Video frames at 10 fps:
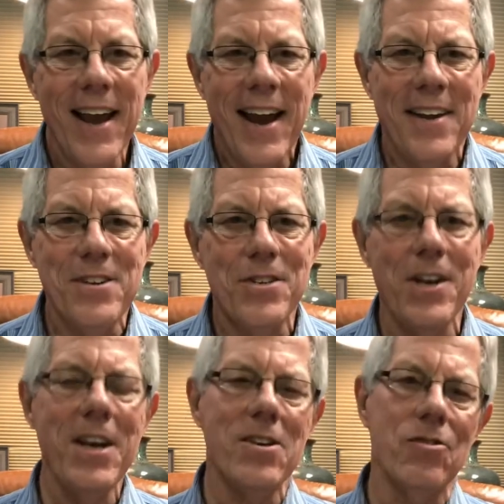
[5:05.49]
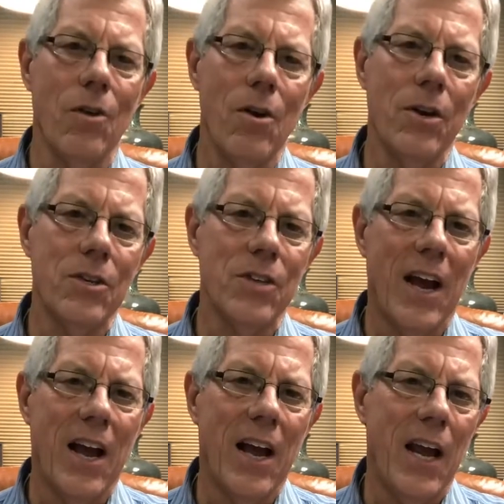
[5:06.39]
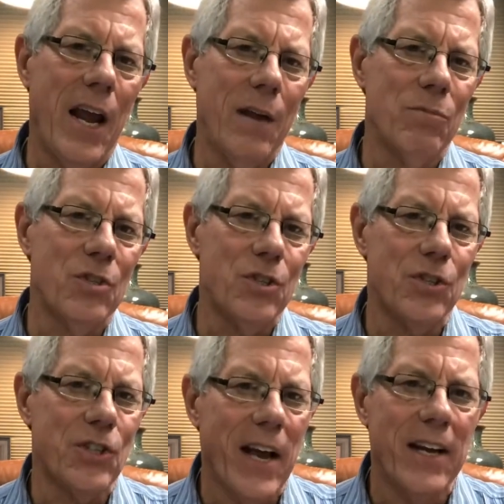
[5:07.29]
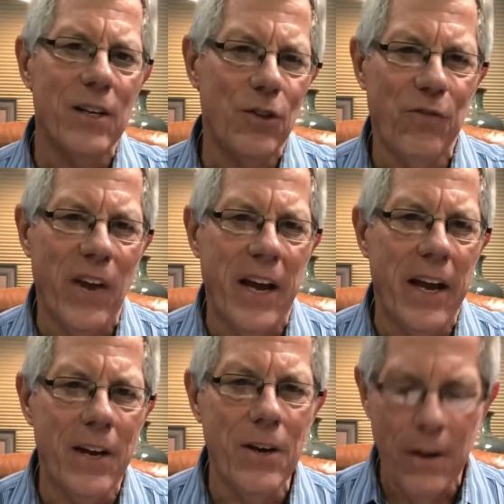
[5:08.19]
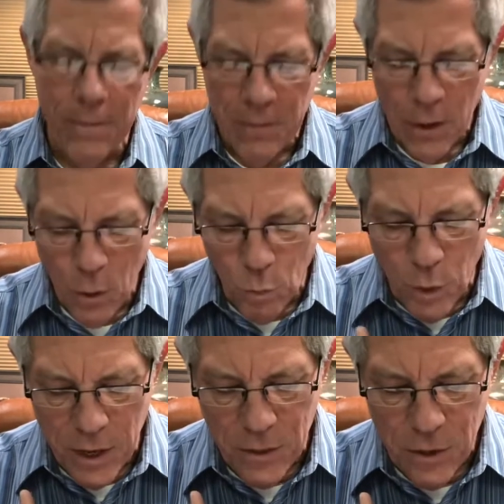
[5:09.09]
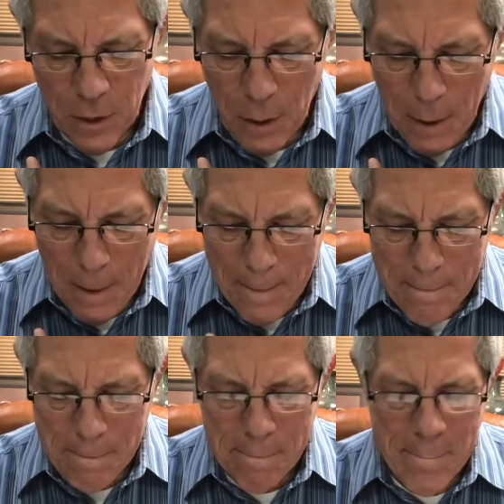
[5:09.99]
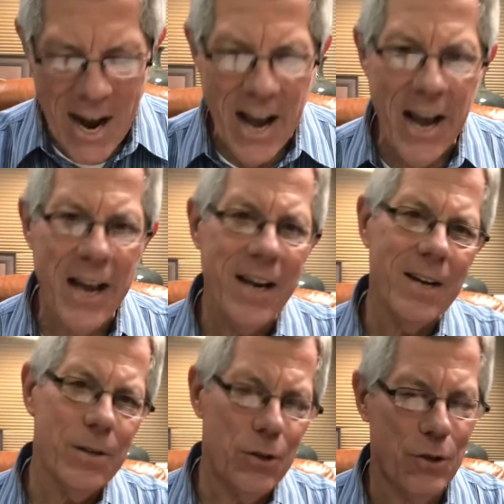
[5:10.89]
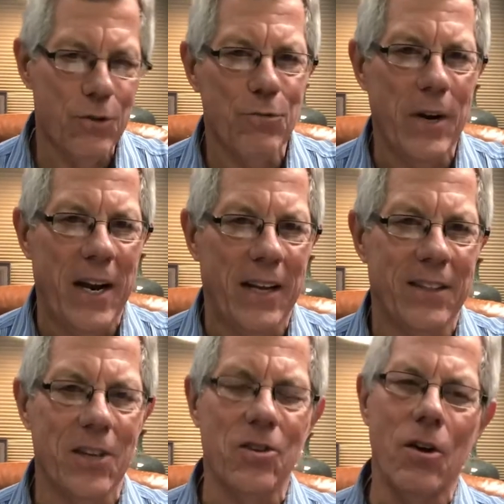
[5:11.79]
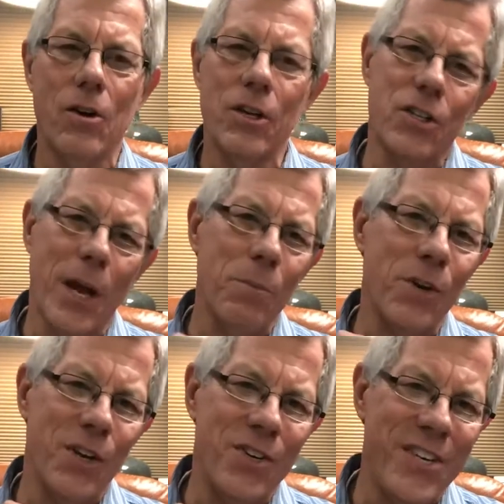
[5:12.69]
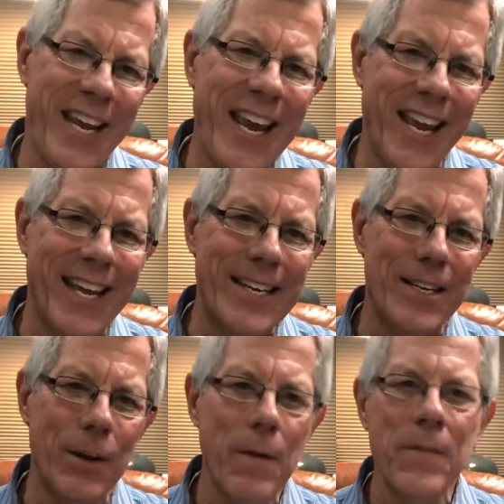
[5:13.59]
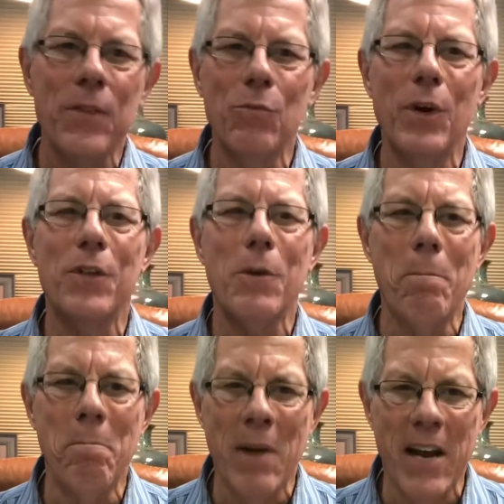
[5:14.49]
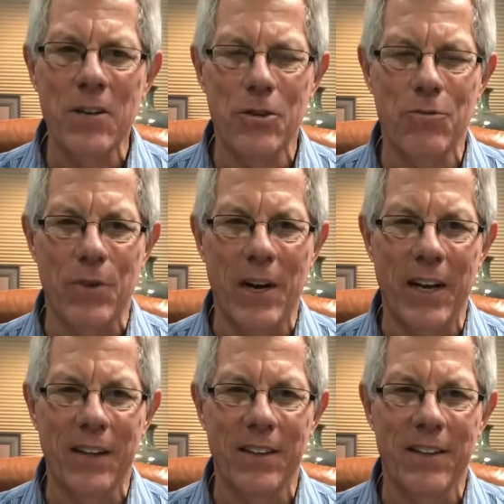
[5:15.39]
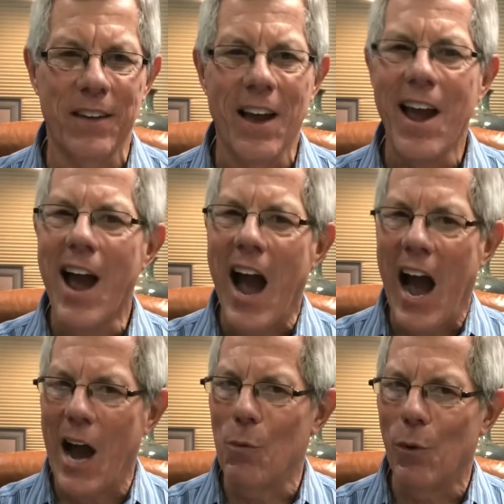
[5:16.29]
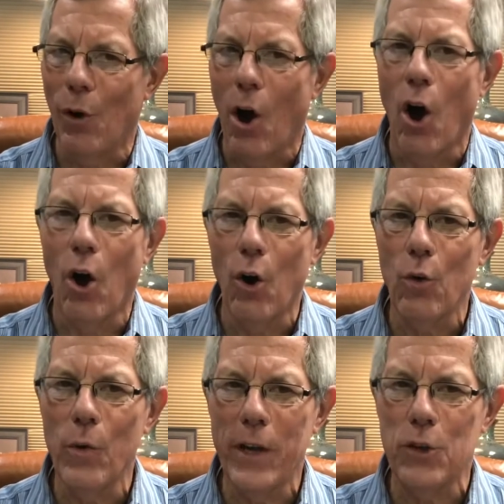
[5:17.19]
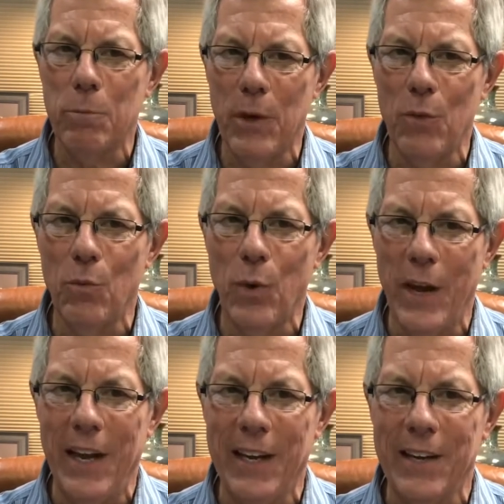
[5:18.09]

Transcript: And you see, as long as I am satisfied with my strength, as long as I'm content with my strength, I will always be weak.